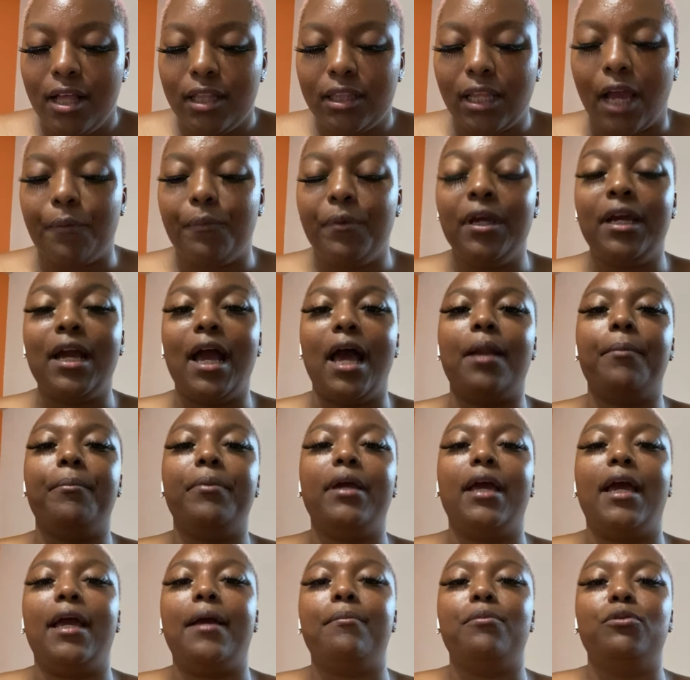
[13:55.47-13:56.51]
Like we got to
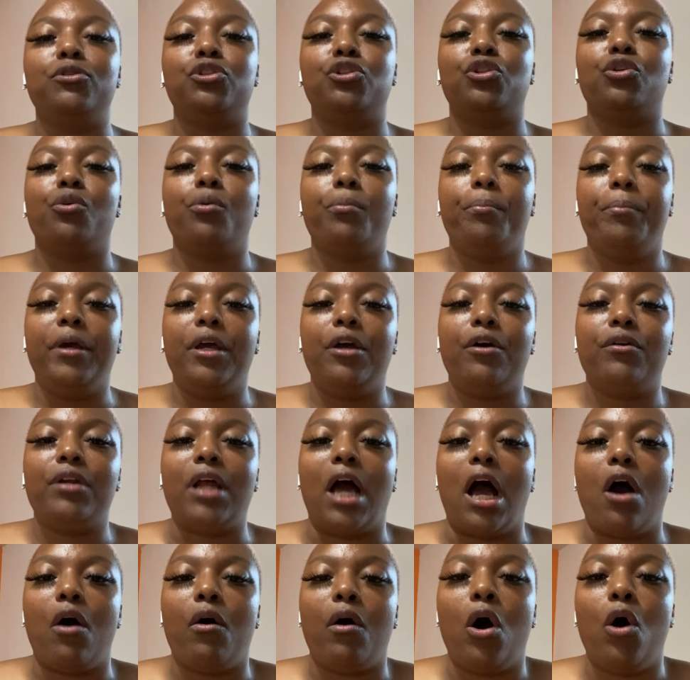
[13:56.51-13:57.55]
be able to build
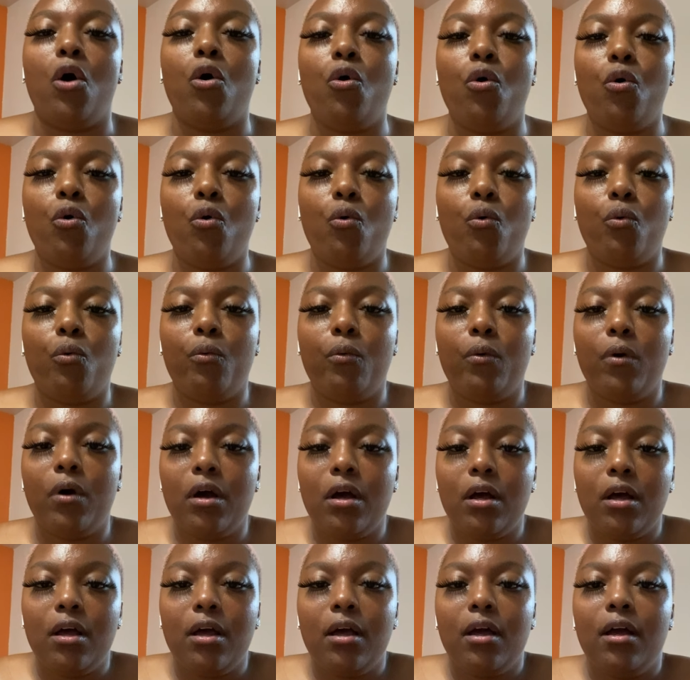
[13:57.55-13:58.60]
our own
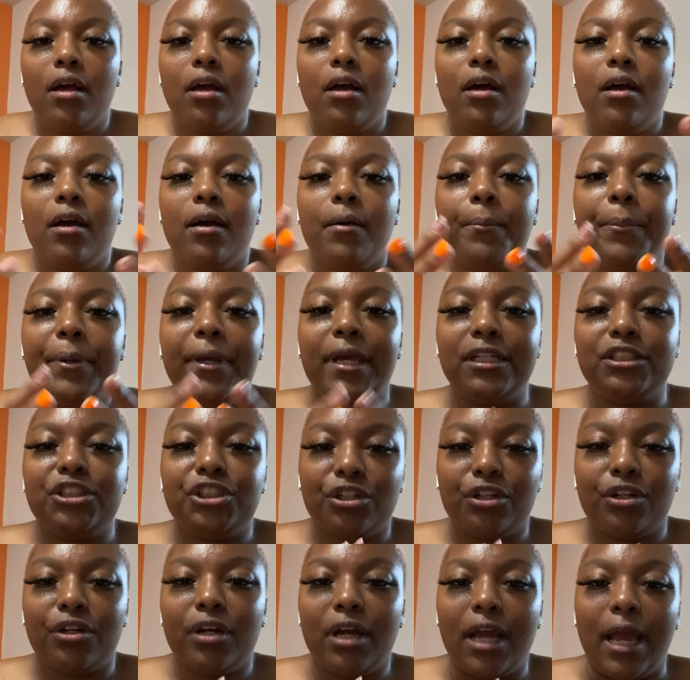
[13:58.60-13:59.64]

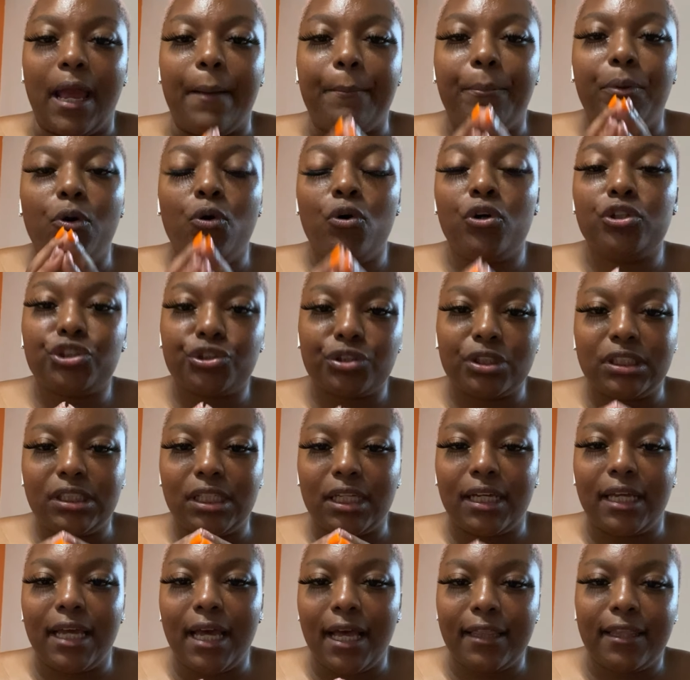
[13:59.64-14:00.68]
picture and portrait
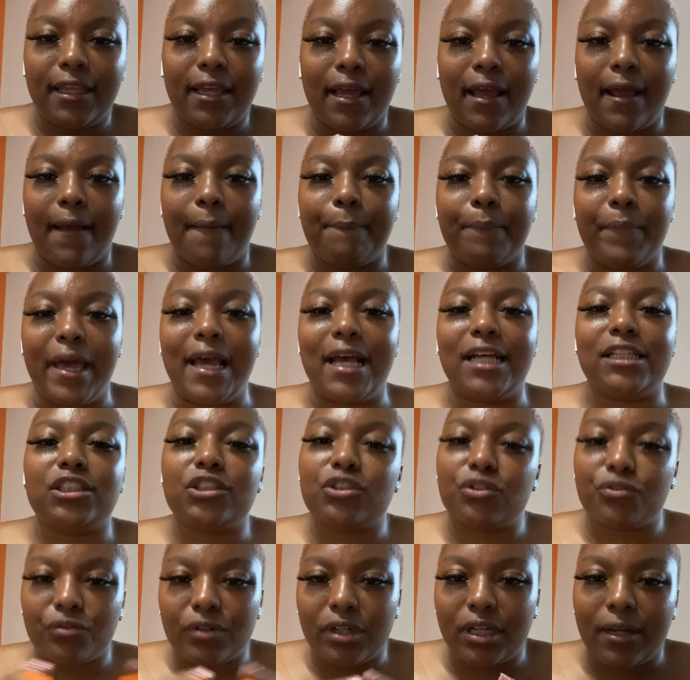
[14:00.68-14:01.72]
together and
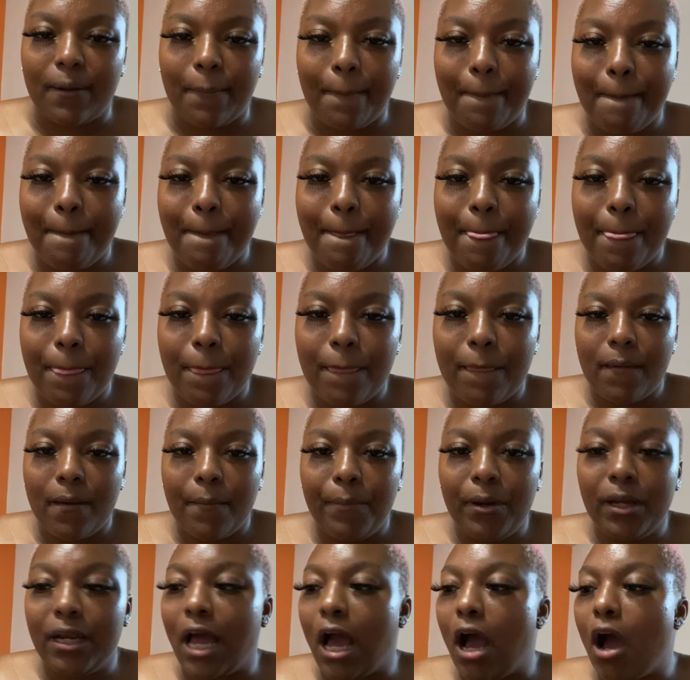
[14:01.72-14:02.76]
master it.
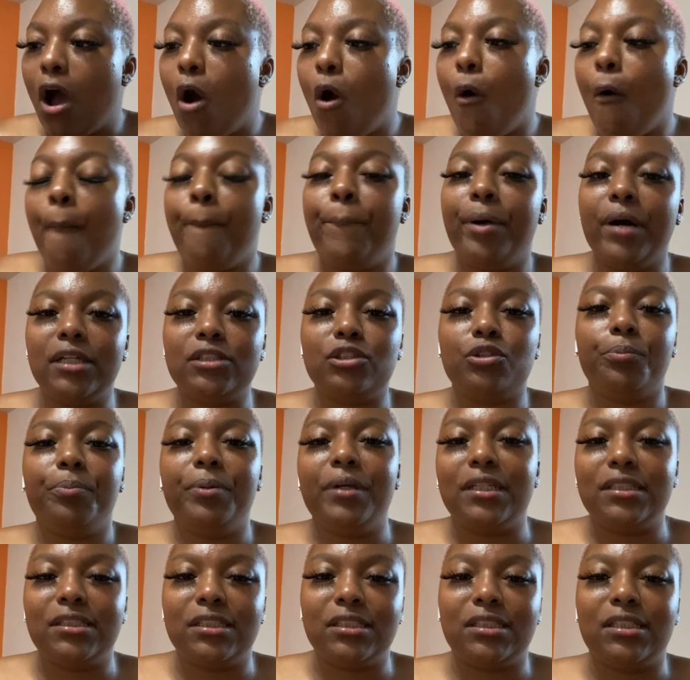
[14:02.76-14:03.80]
Put our own puzzle
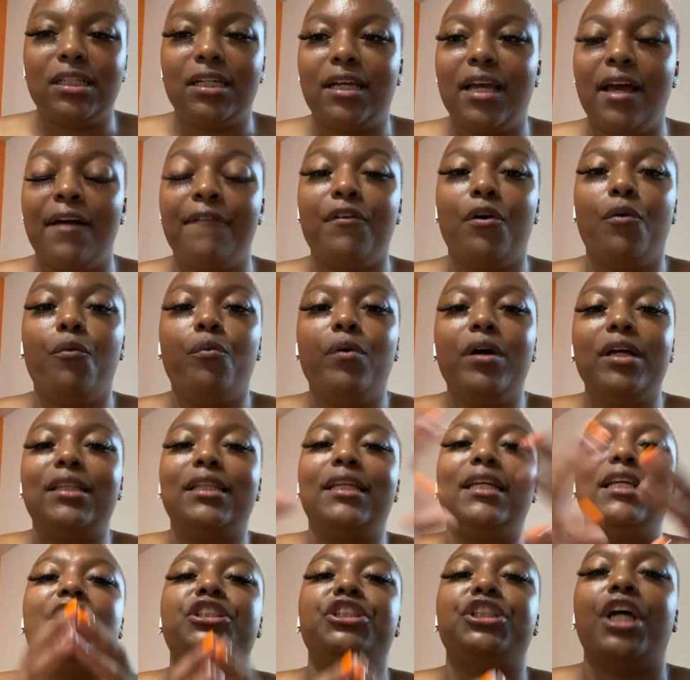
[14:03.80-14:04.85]
pieces together with
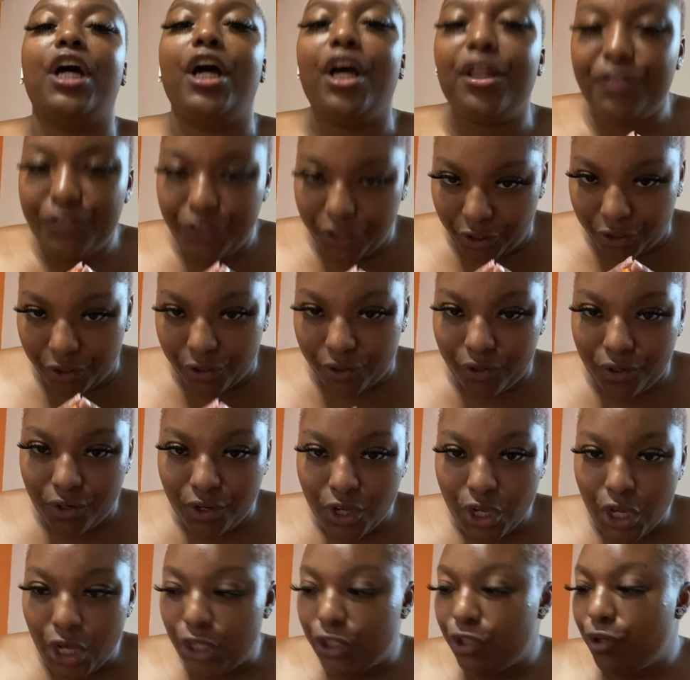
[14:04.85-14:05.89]
each other.
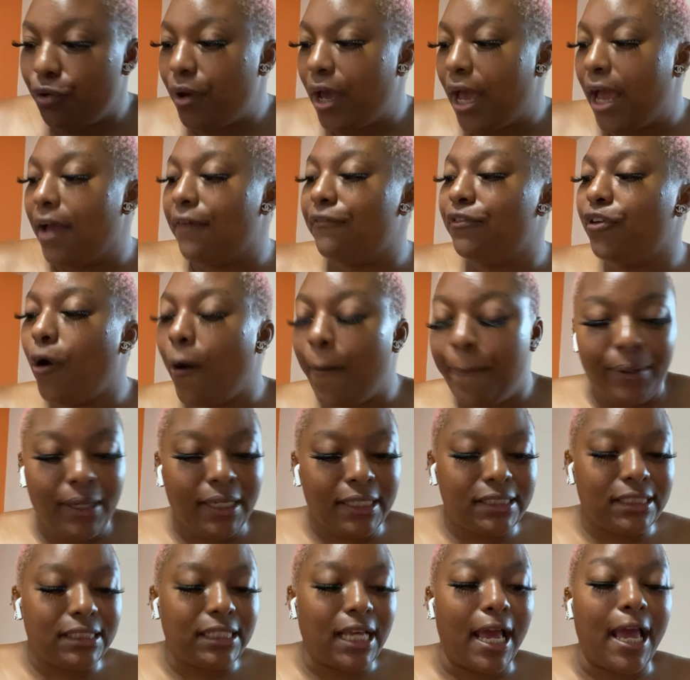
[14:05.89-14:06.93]
You have your
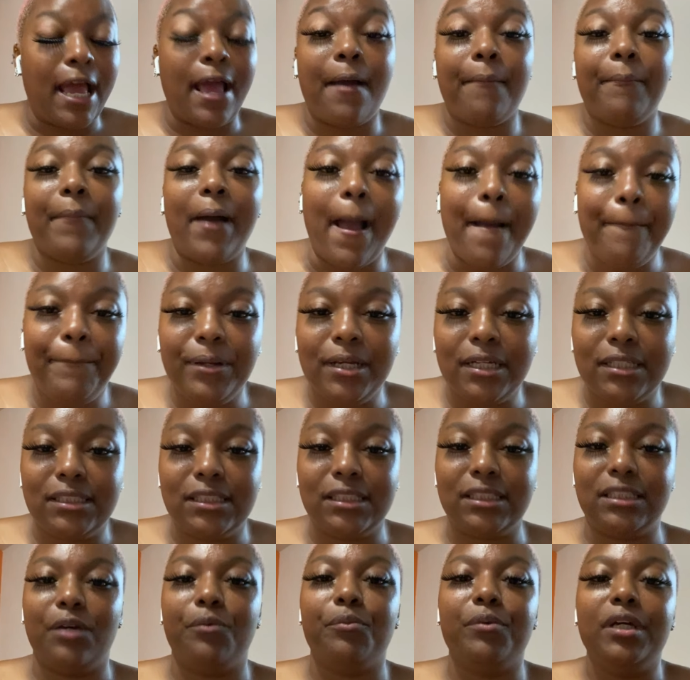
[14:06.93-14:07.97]
pieces, I have my
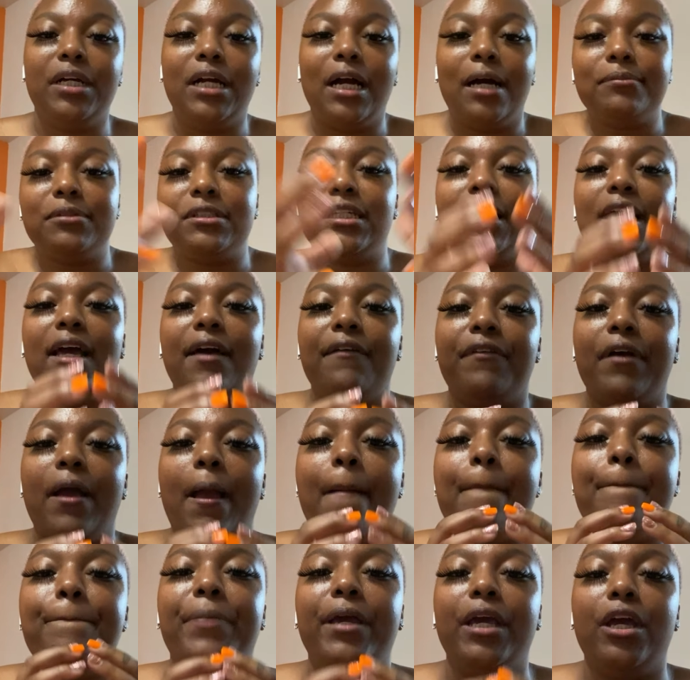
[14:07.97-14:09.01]
pieces, and we come together
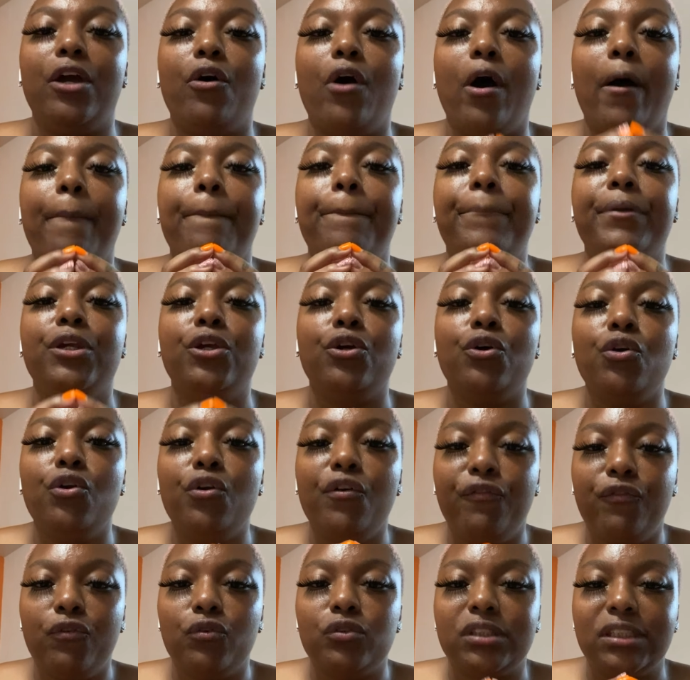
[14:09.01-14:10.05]
and build a
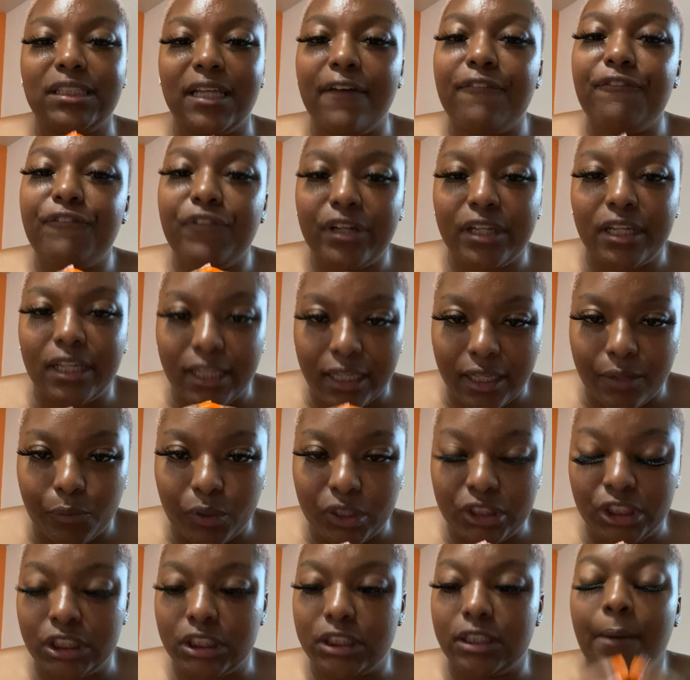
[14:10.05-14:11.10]
beautiful symphony,
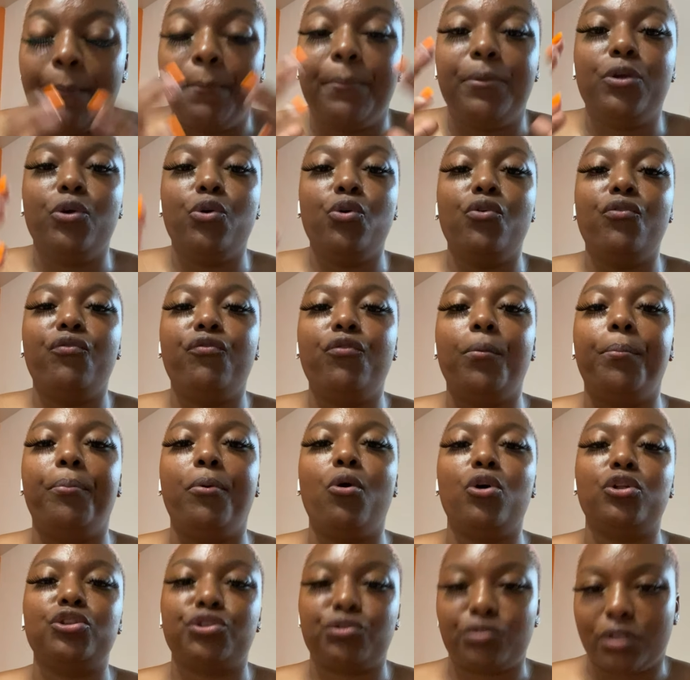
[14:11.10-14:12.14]
which is a beautiful
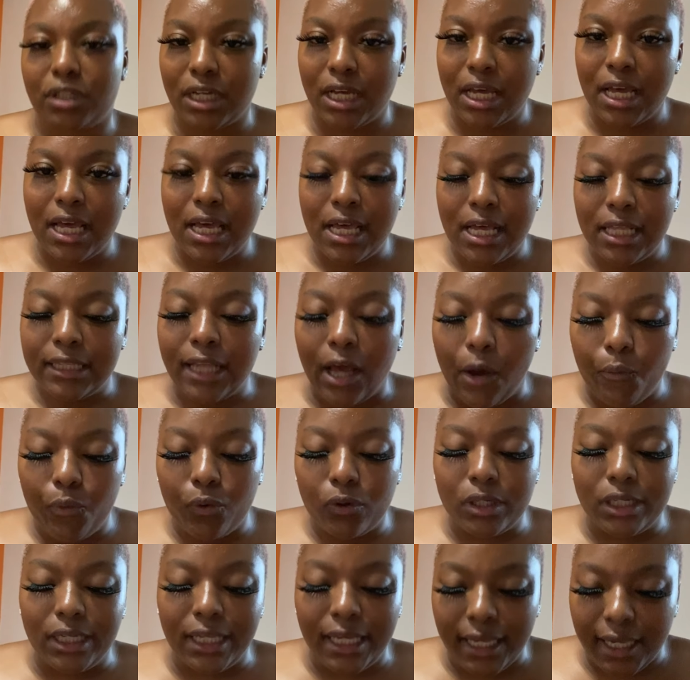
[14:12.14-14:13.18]
portrait that will
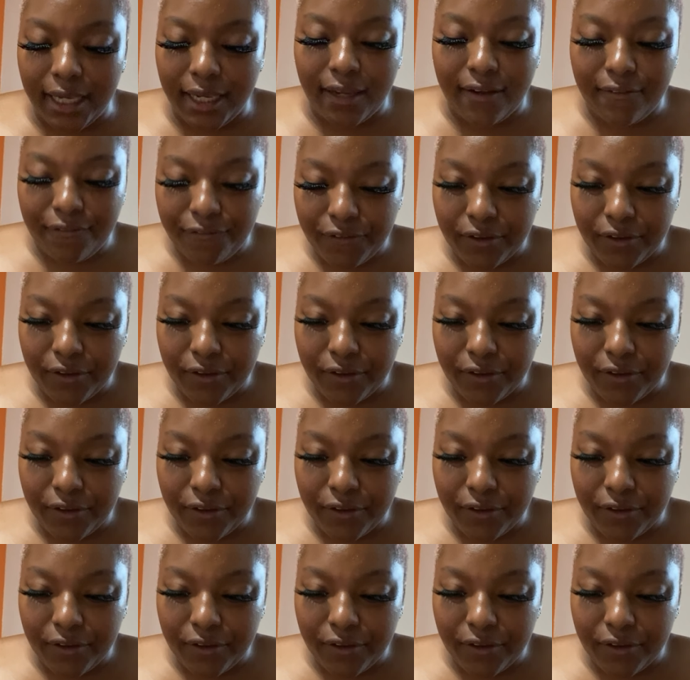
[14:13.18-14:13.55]
lead